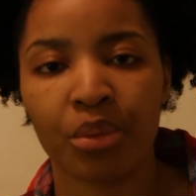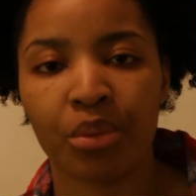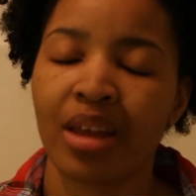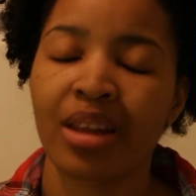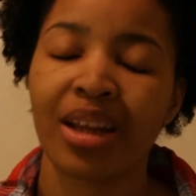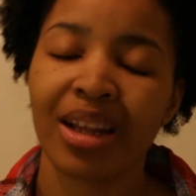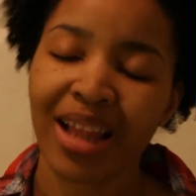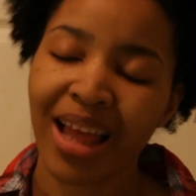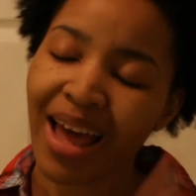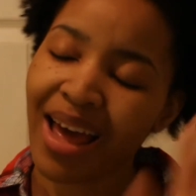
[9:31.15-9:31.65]

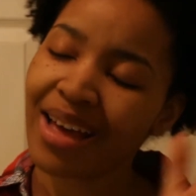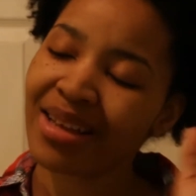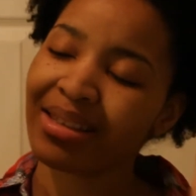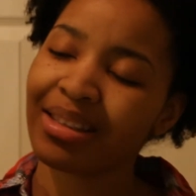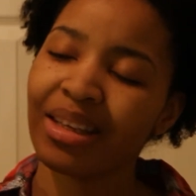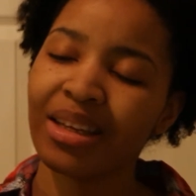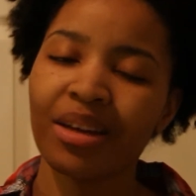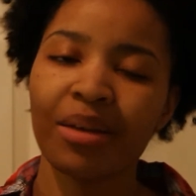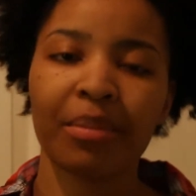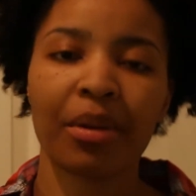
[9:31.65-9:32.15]
And the
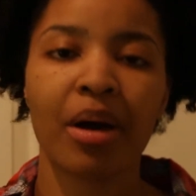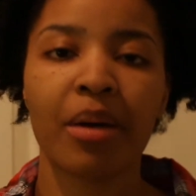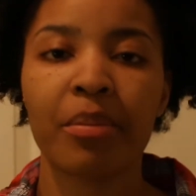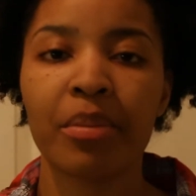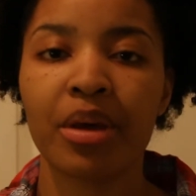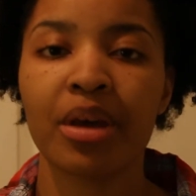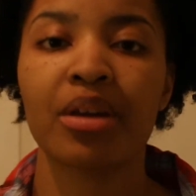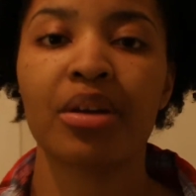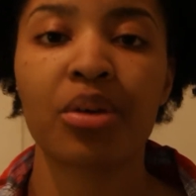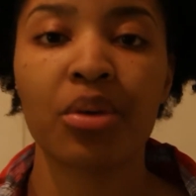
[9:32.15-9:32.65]
last thing about
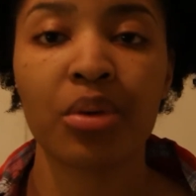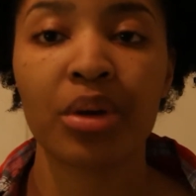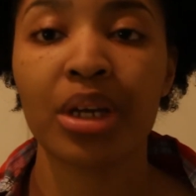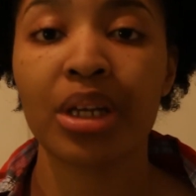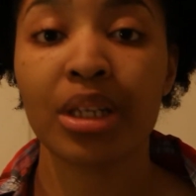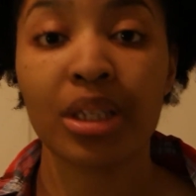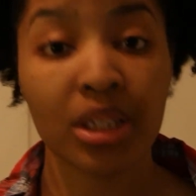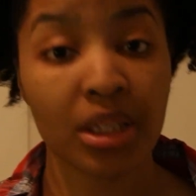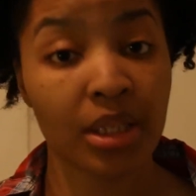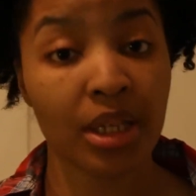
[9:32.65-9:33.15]
being a
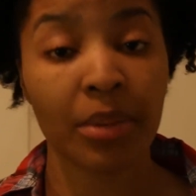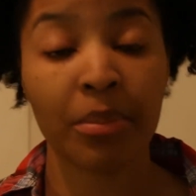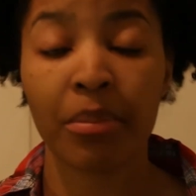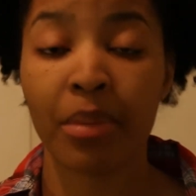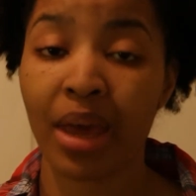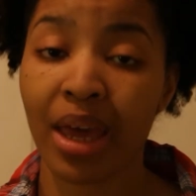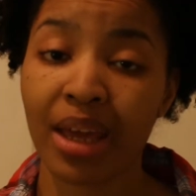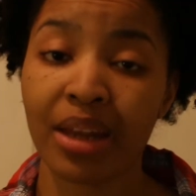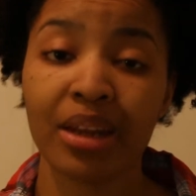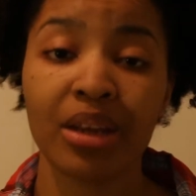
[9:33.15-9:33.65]
queen is
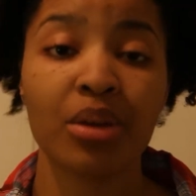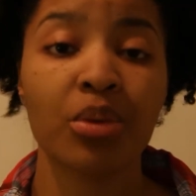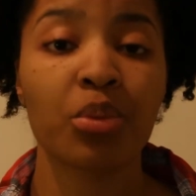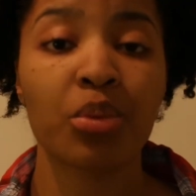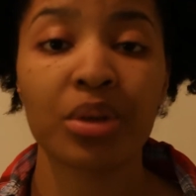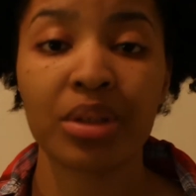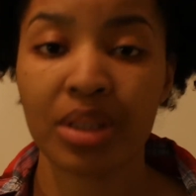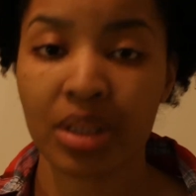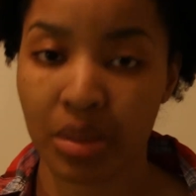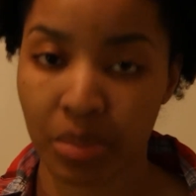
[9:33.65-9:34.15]
demanding
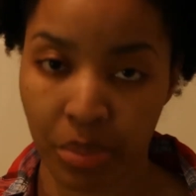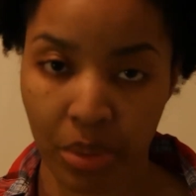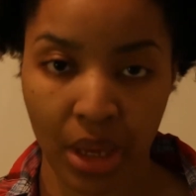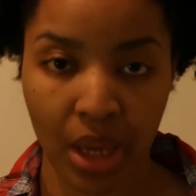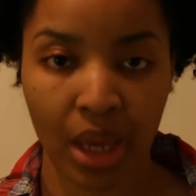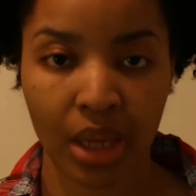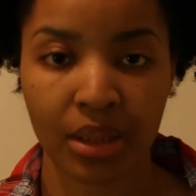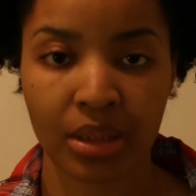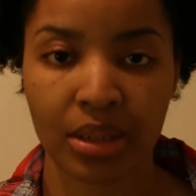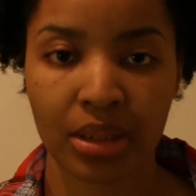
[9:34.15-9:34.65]

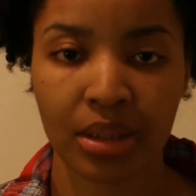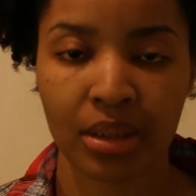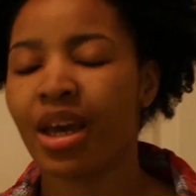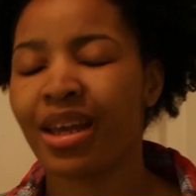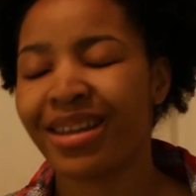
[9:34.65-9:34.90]
respect.